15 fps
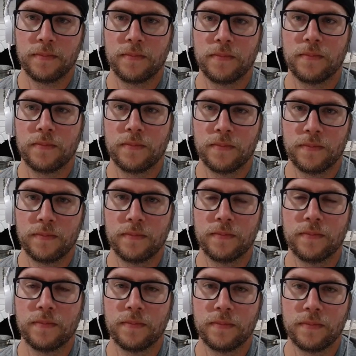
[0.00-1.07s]

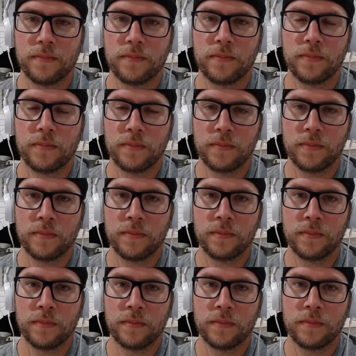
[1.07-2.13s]

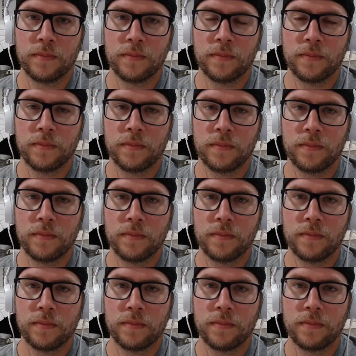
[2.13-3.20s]

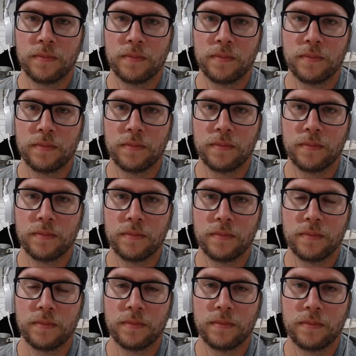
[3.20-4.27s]

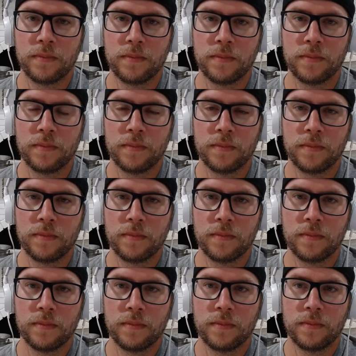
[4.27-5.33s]

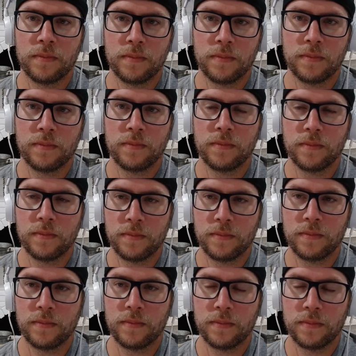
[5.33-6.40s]

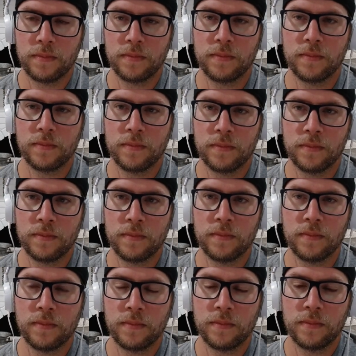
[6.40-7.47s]

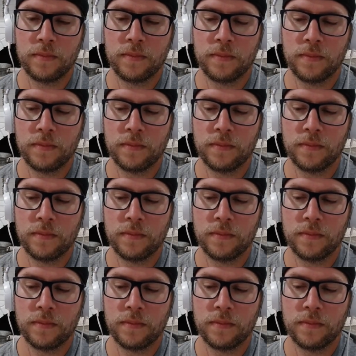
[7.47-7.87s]
No words are spoken by the person on screen.